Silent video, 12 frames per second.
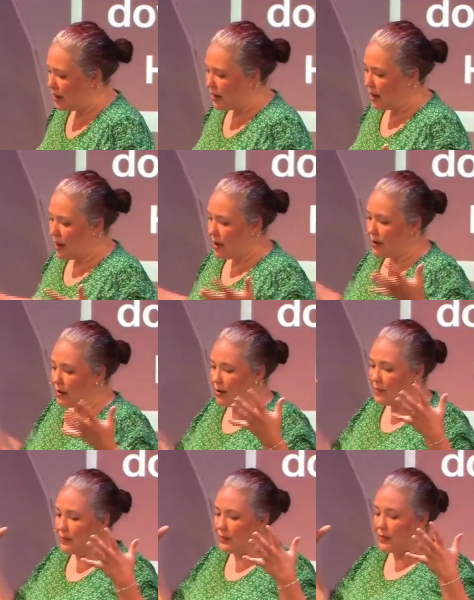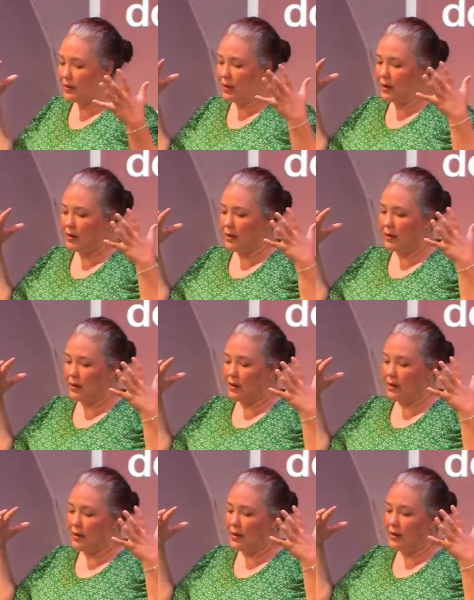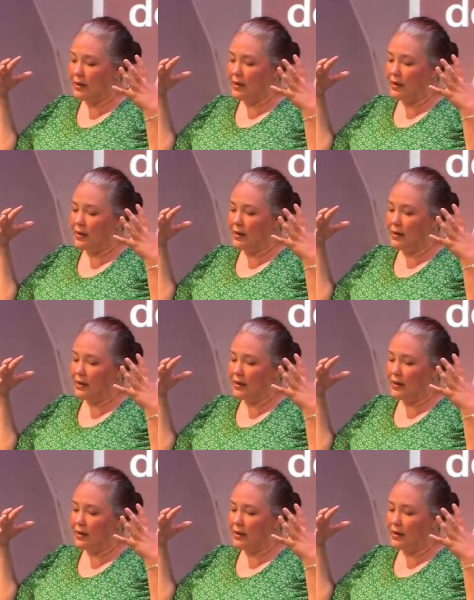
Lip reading: Nobody speaks.